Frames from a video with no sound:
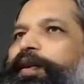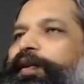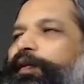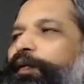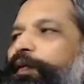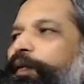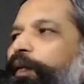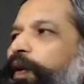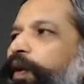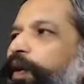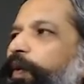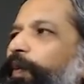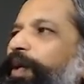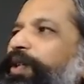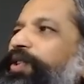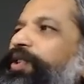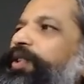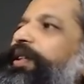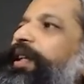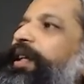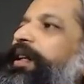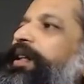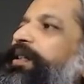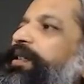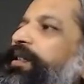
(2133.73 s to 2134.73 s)
for
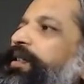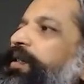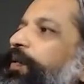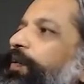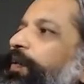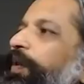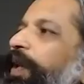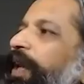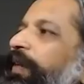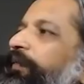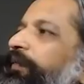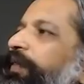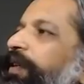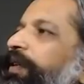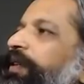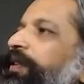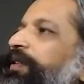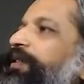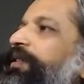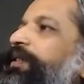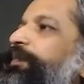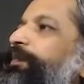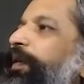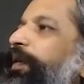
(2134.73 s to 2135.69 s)
which there is no evidence